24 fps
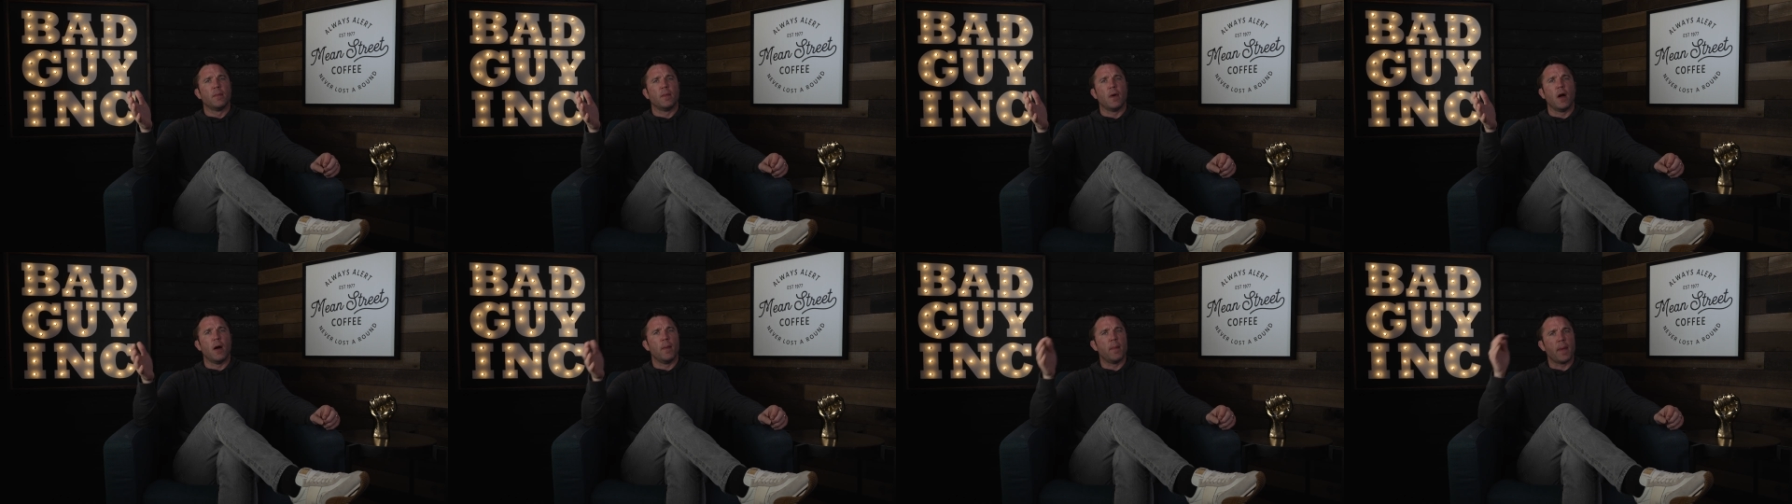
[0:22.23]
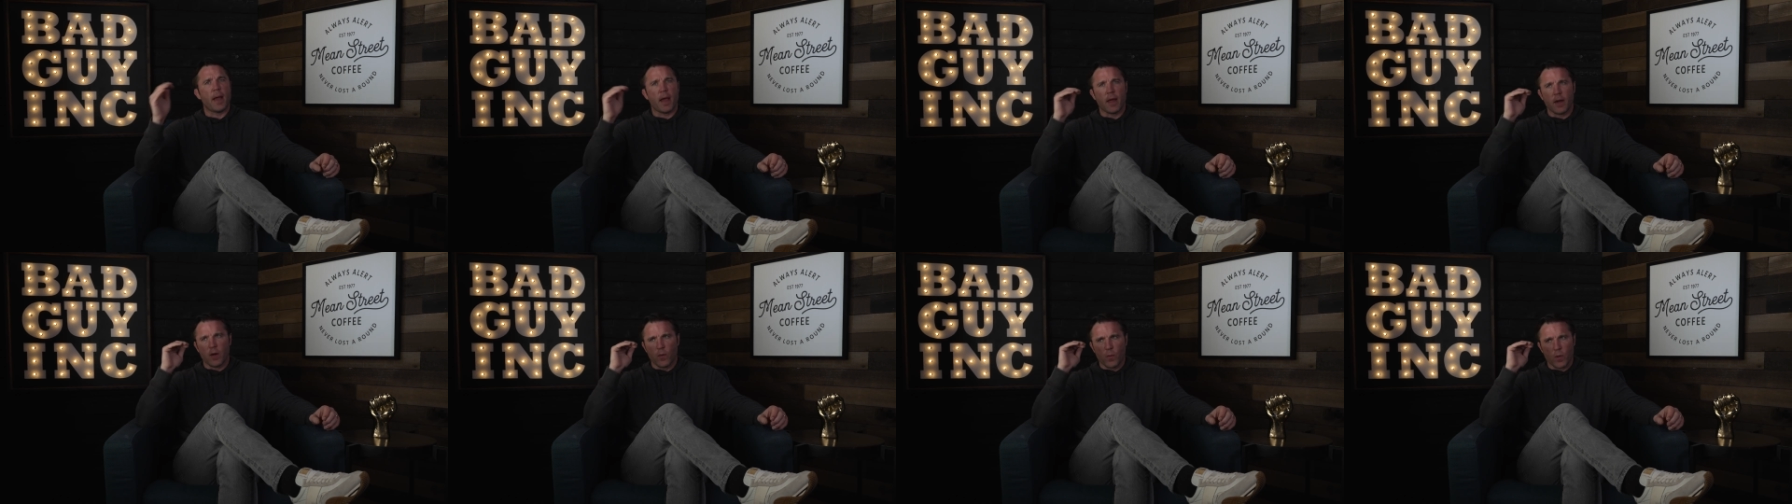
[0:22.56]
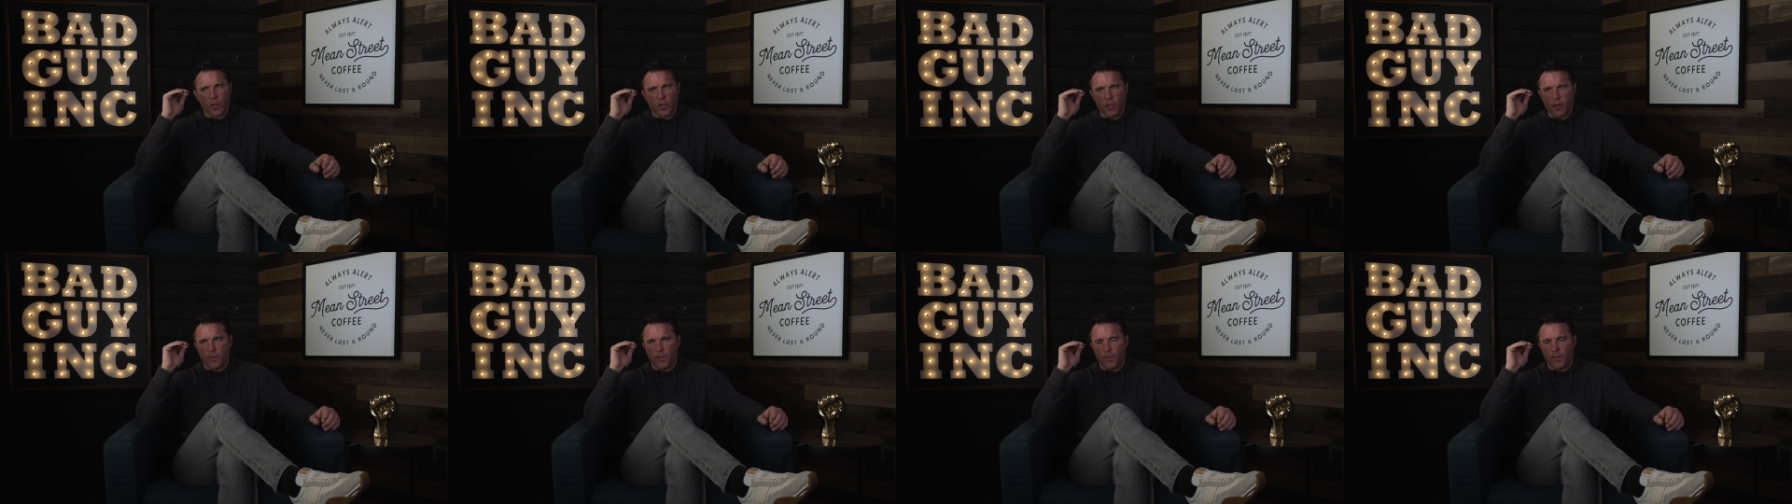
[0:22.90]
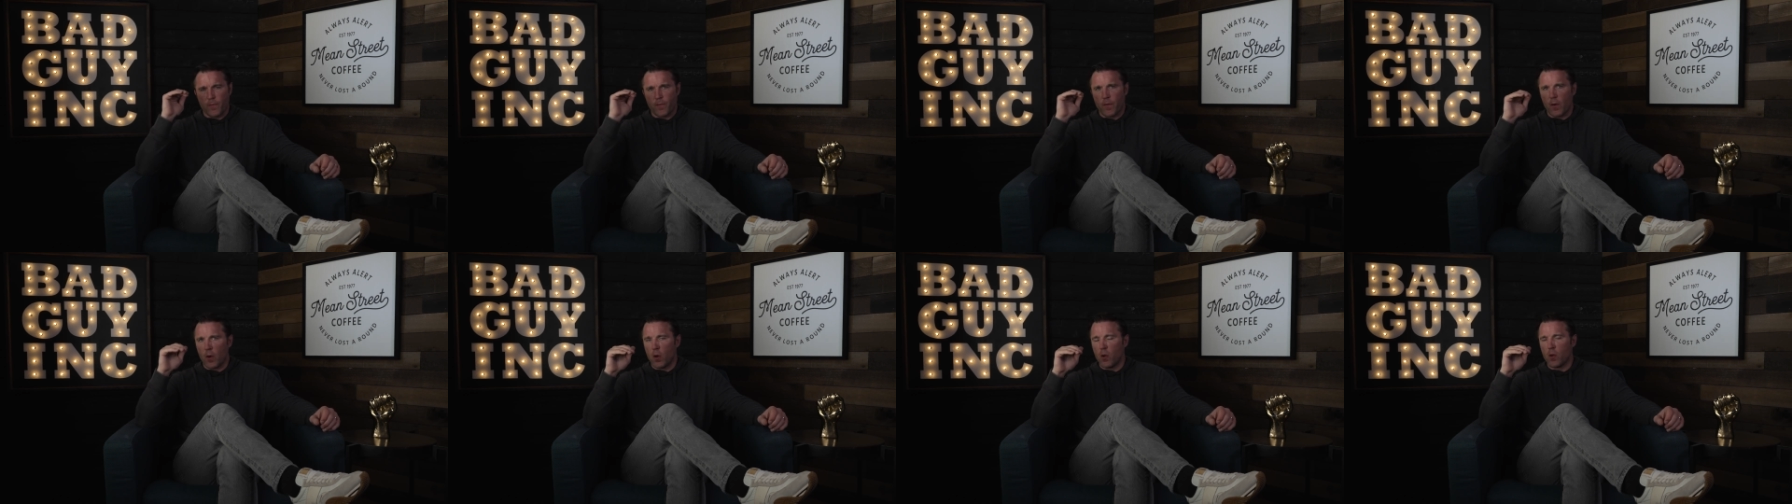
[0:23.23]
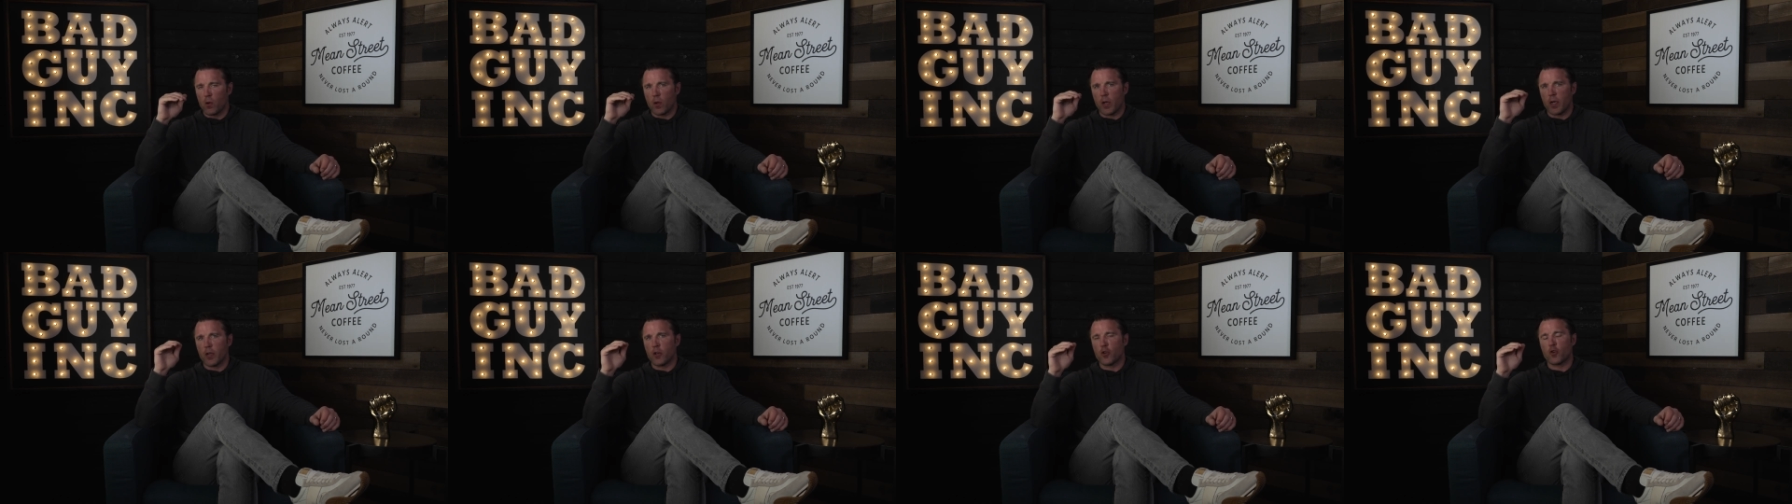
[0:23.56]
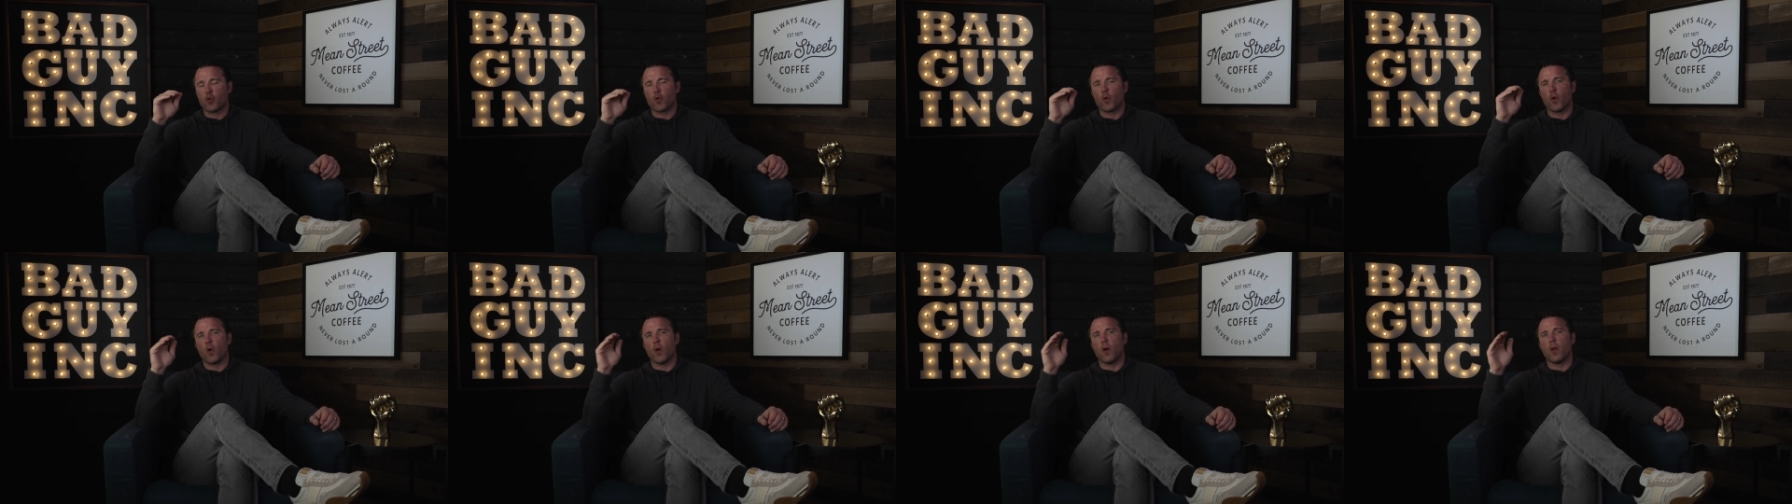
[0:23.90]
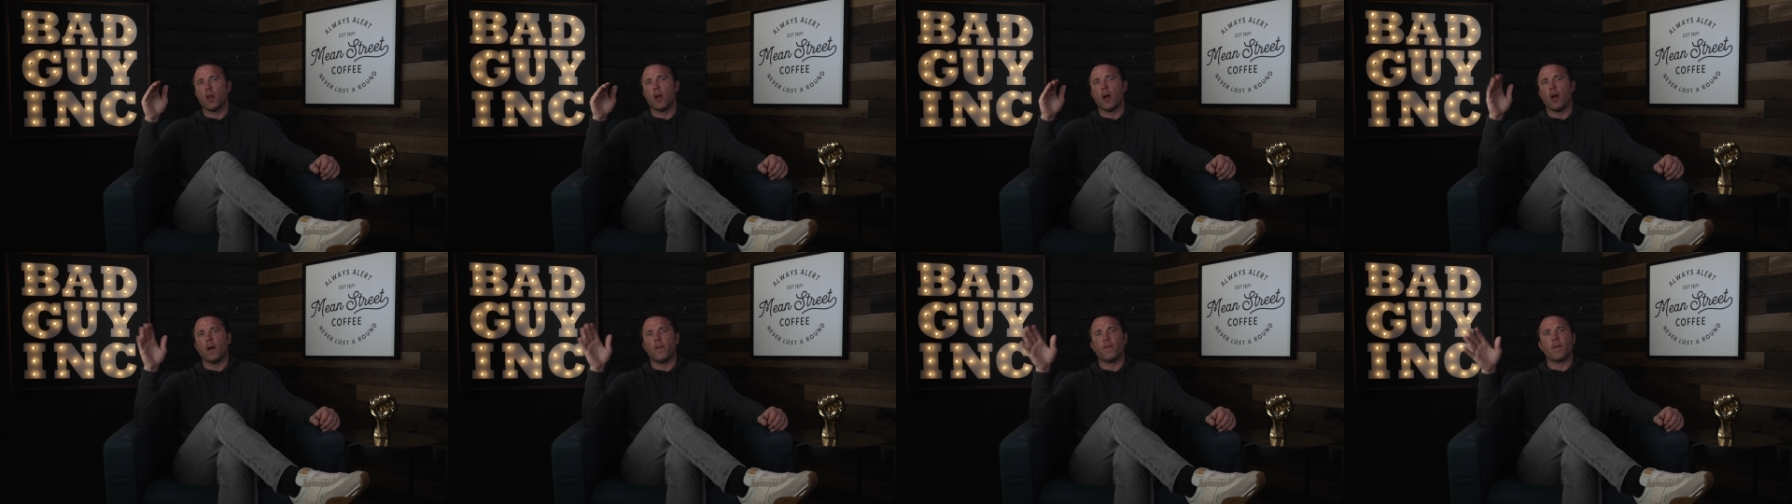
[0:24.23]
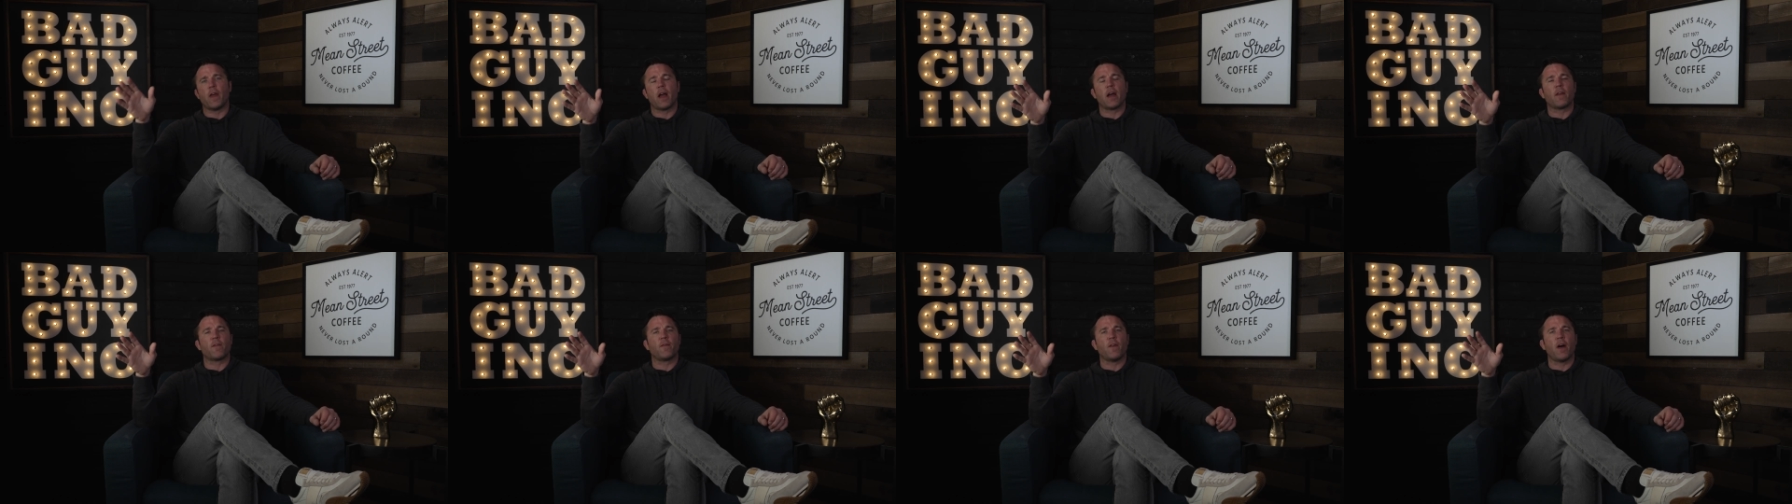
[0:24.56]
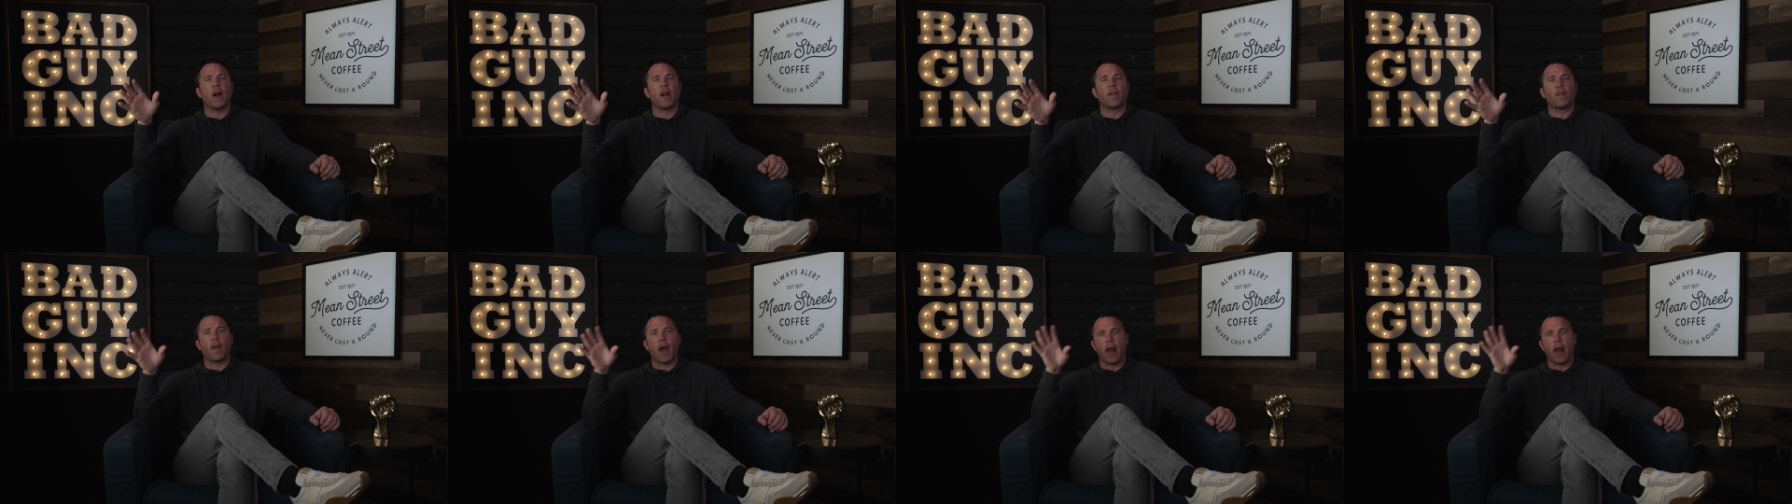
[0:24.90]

Amanda was in full control of that fight.